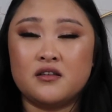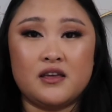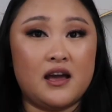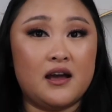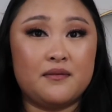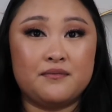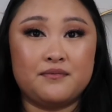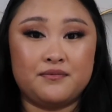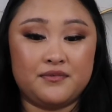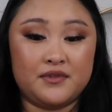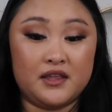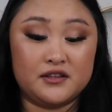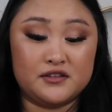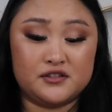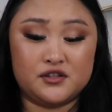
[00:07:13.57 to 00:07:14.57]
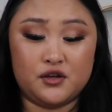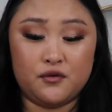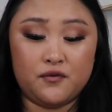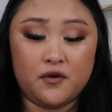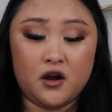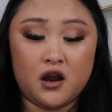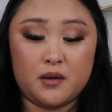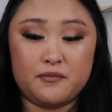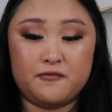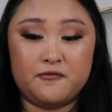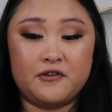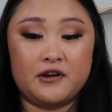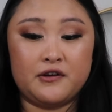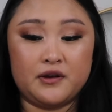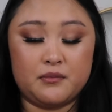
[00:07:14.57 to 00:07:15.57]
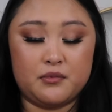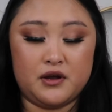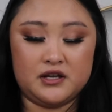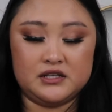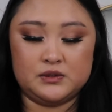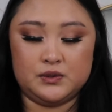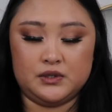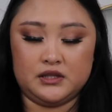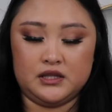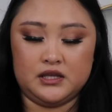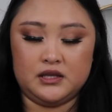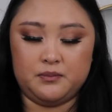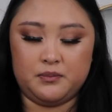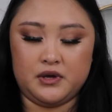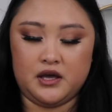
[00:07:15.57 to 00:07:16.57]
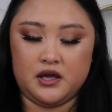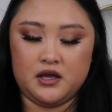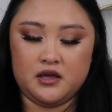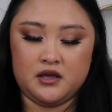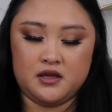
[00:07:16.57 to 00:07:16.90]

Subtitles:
Yeah, so far I'm very impressed with it. But